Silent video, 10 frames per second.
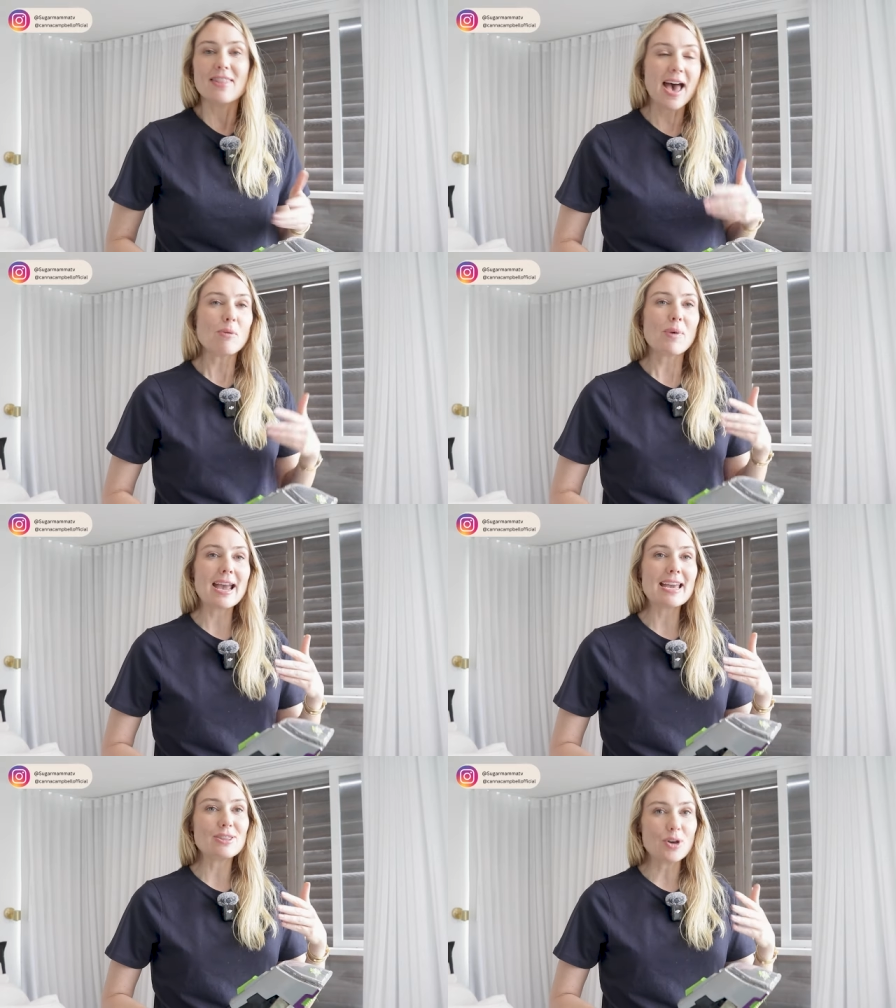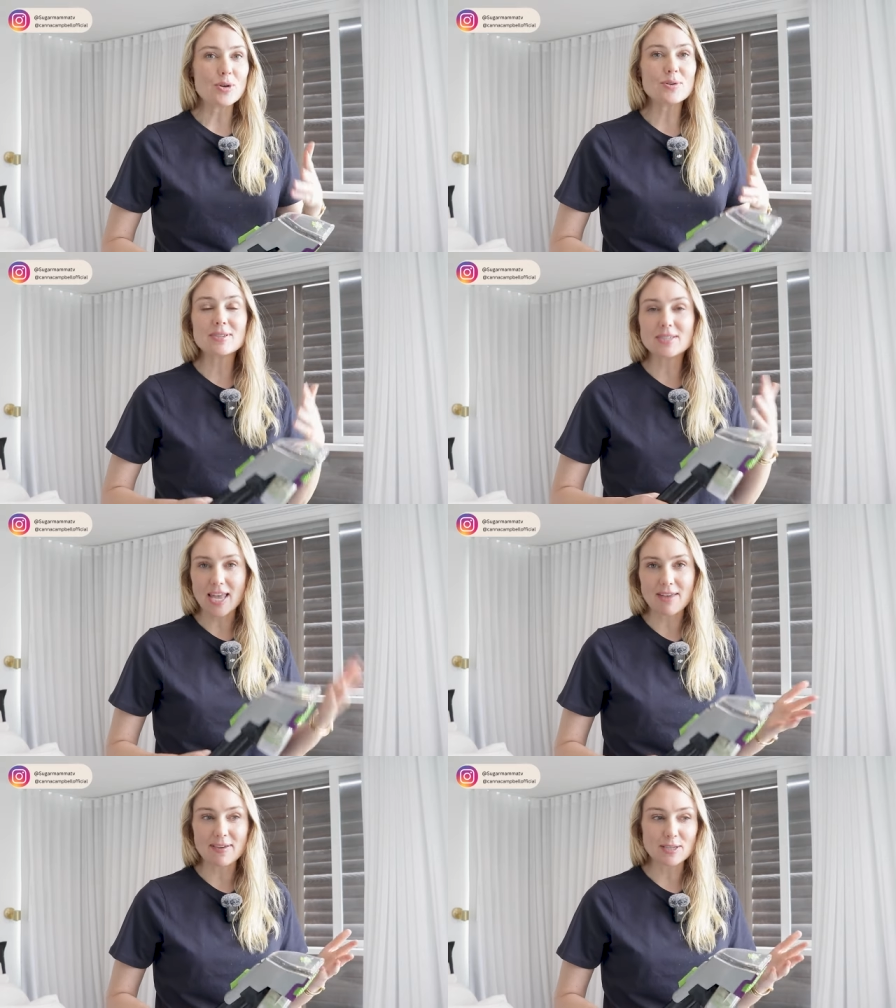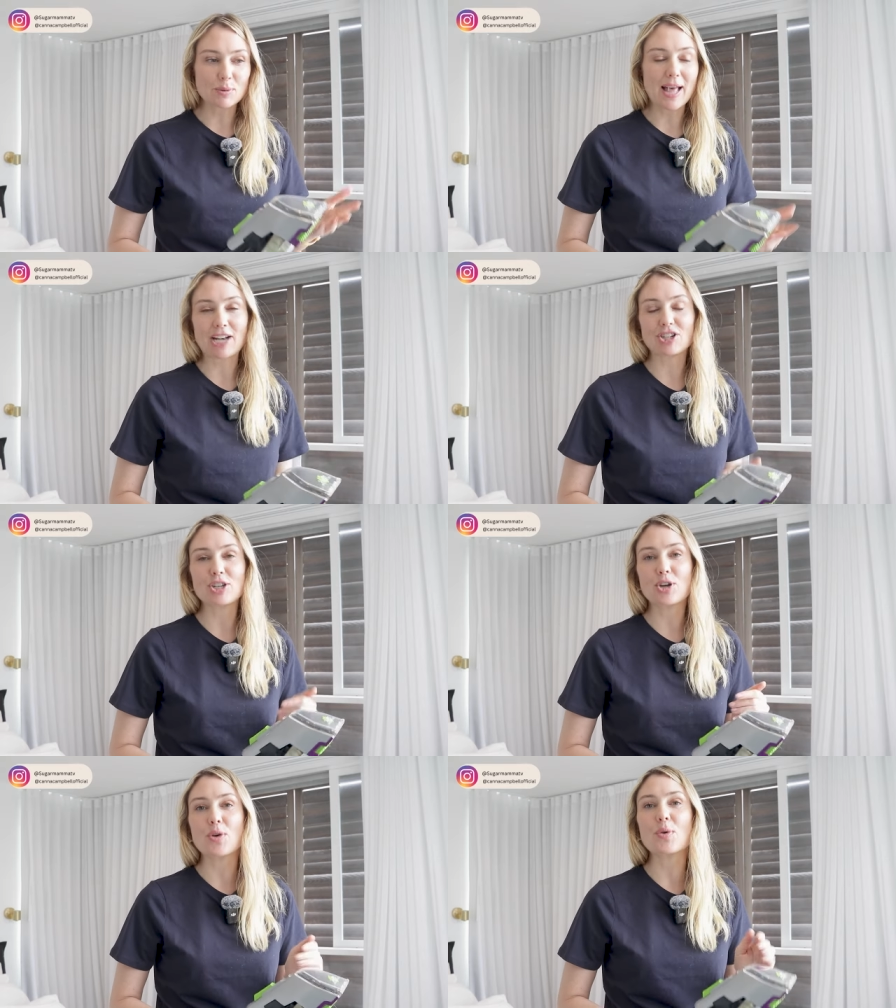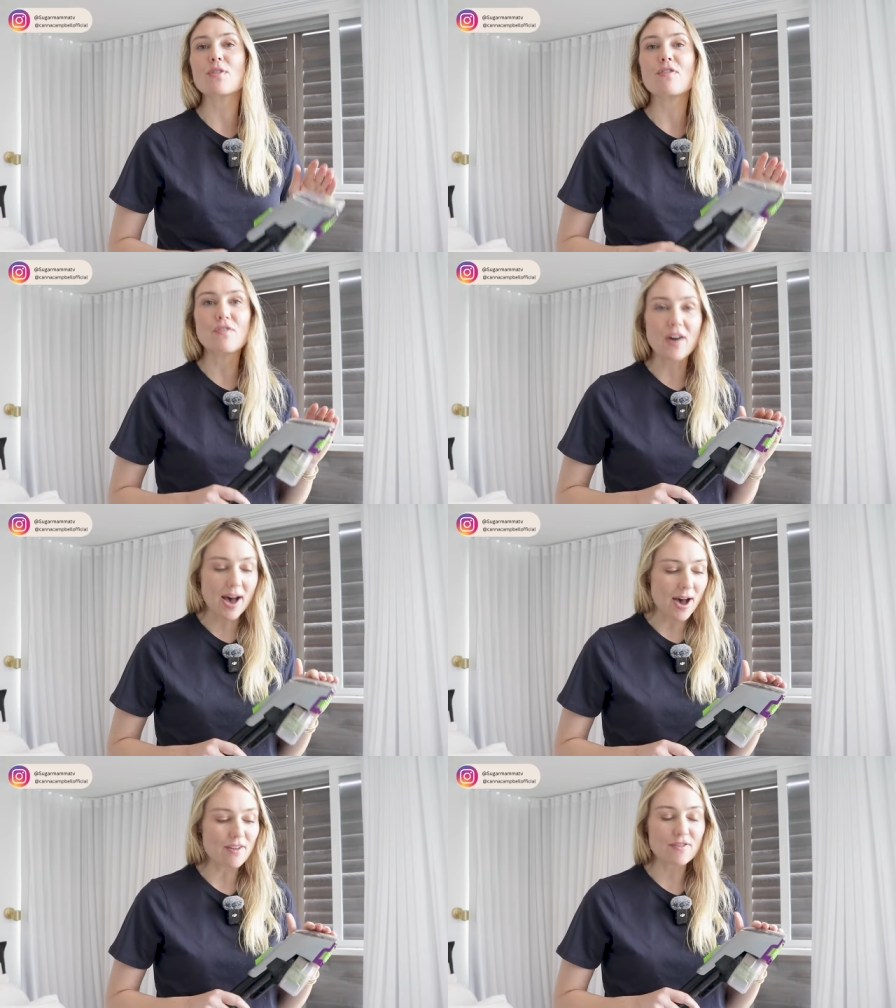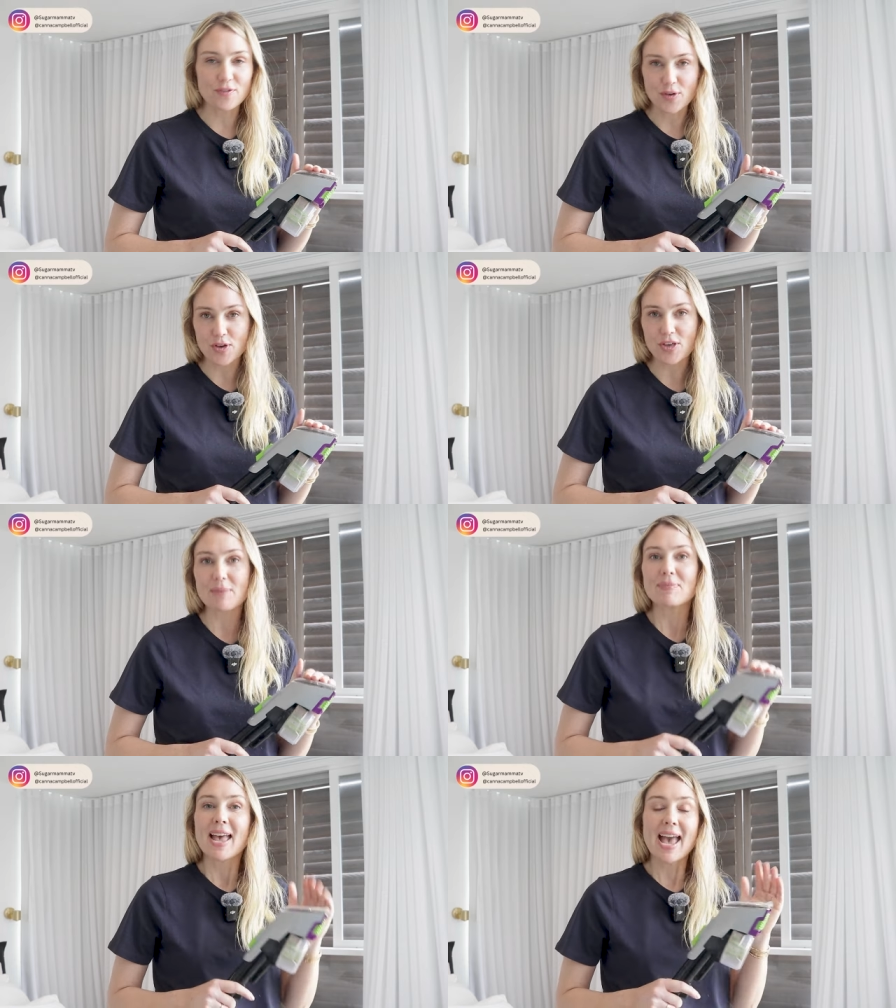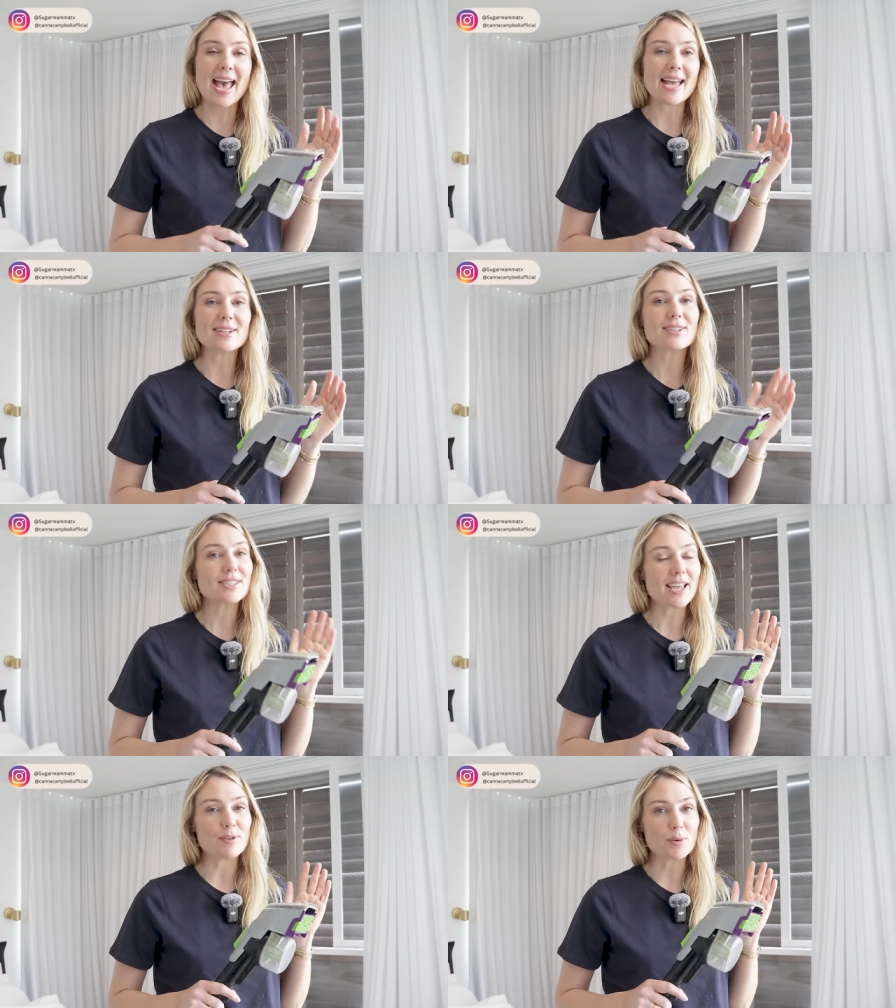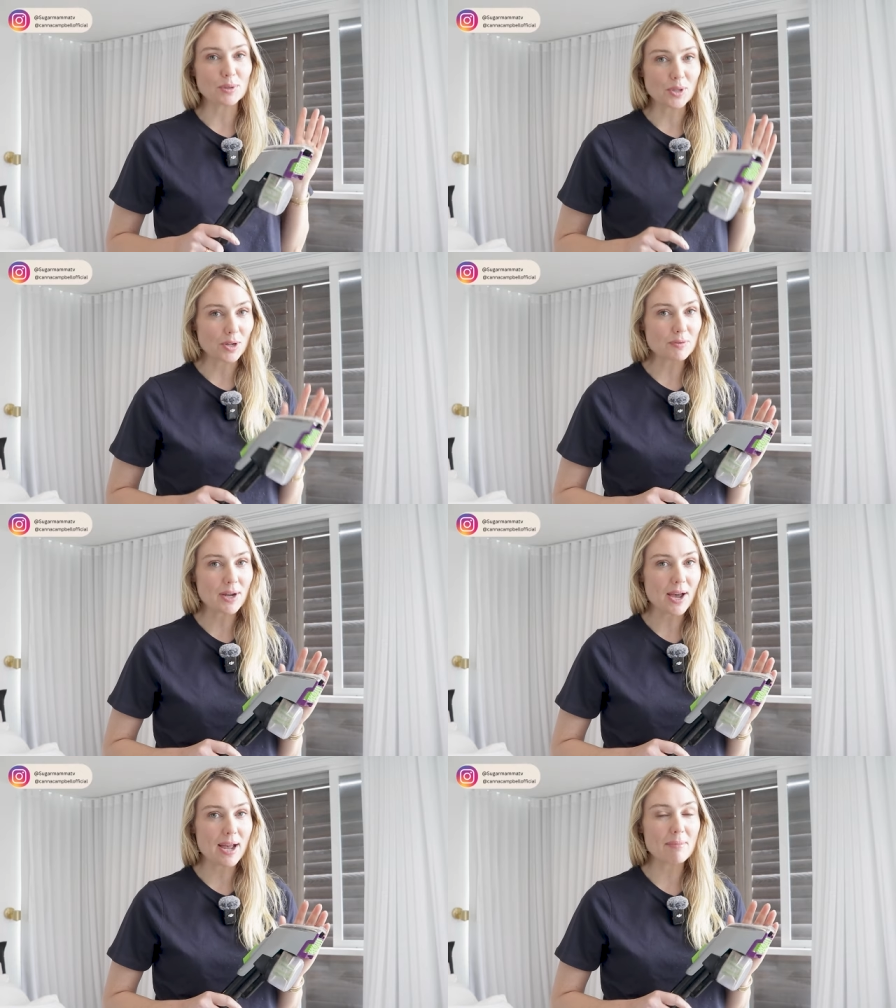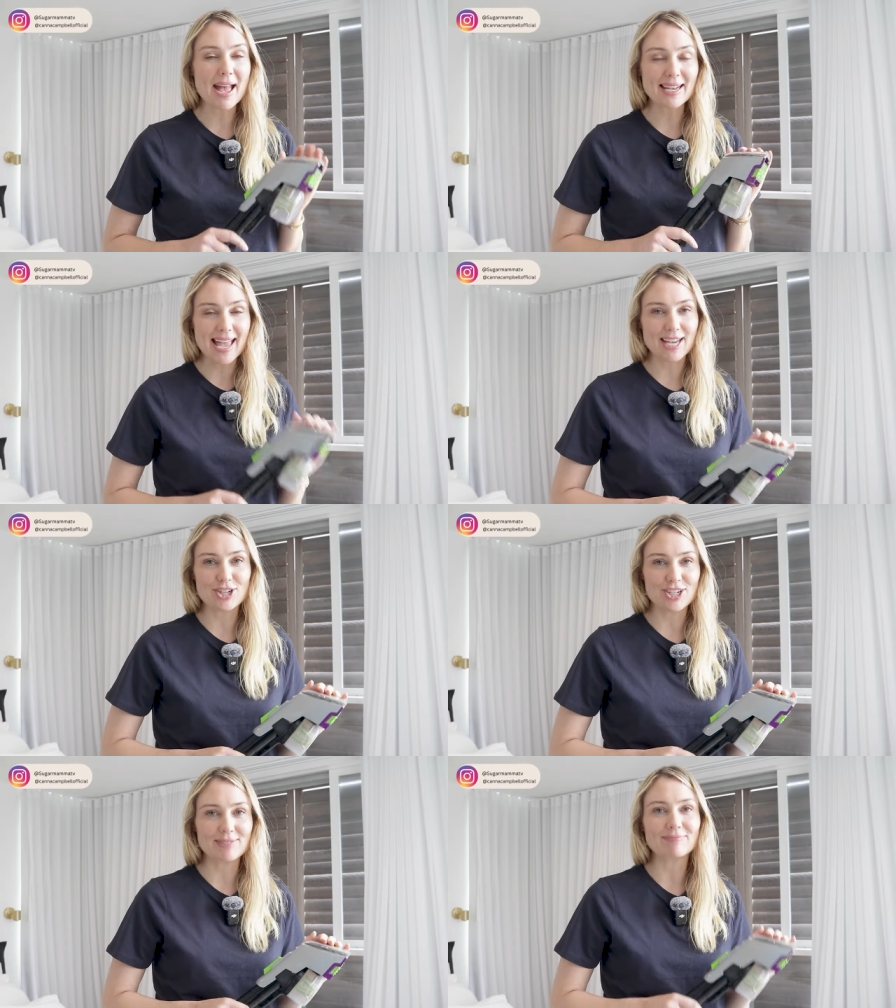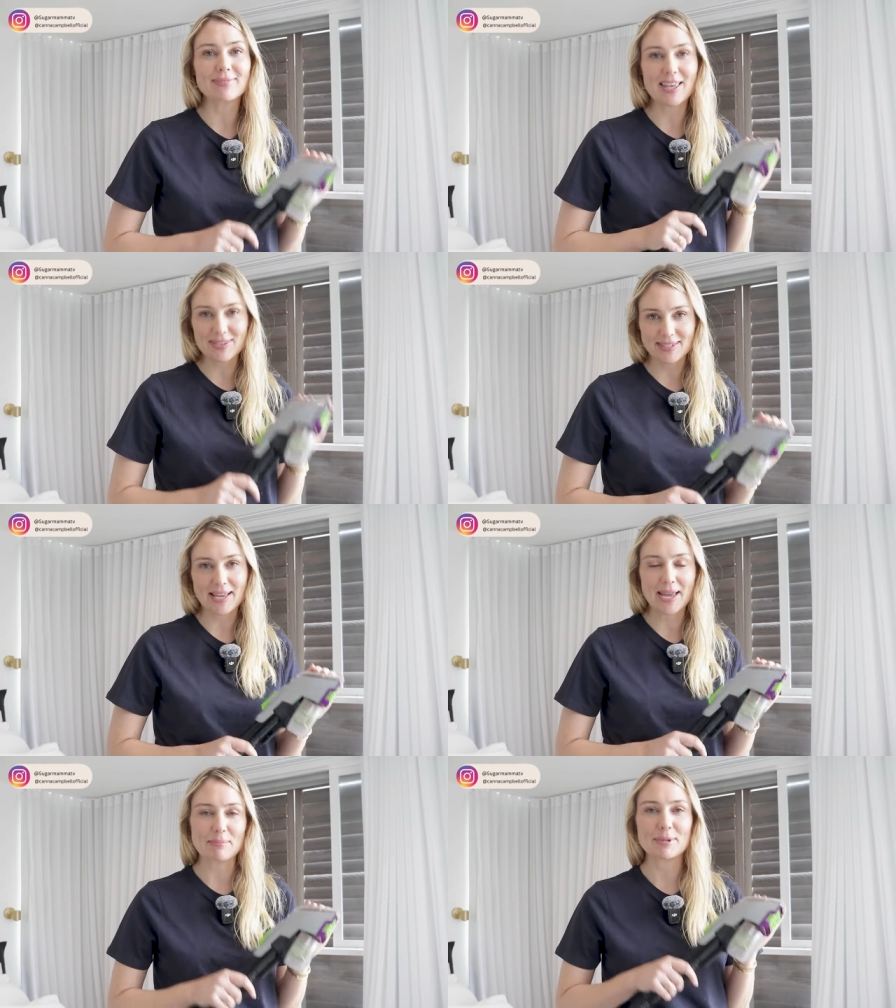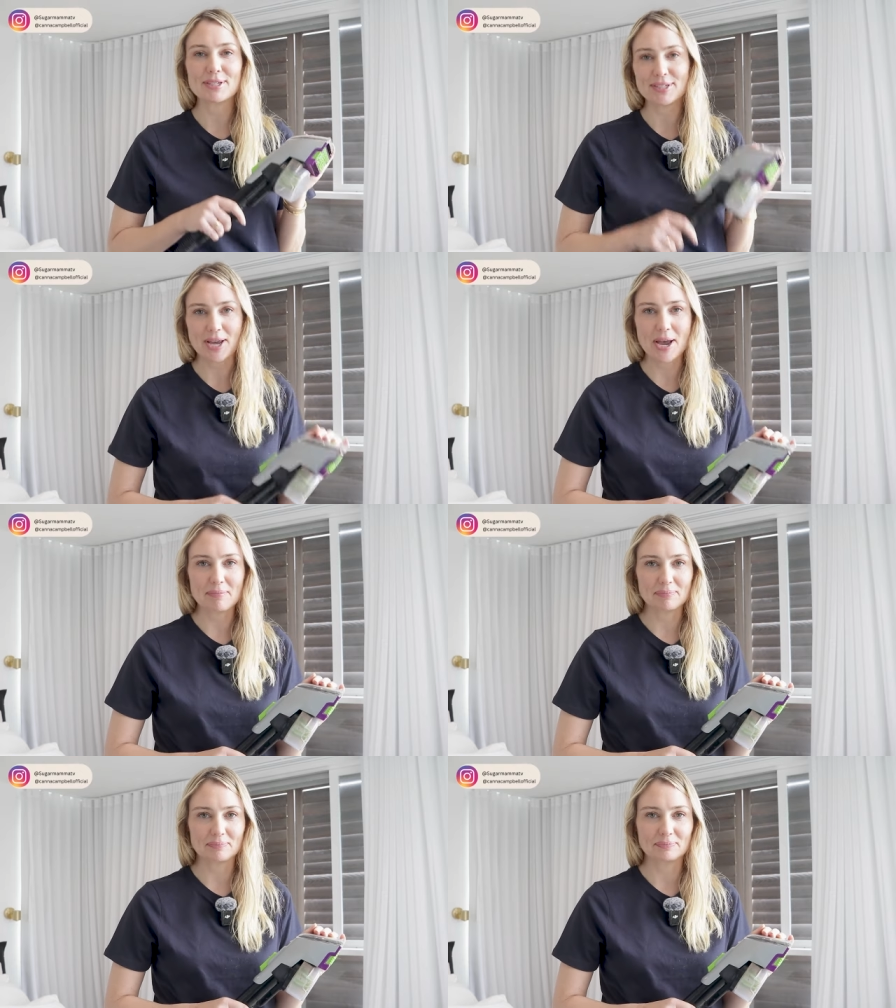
That way, those savings will actually go far further and save you a lot of time and energy at the same time.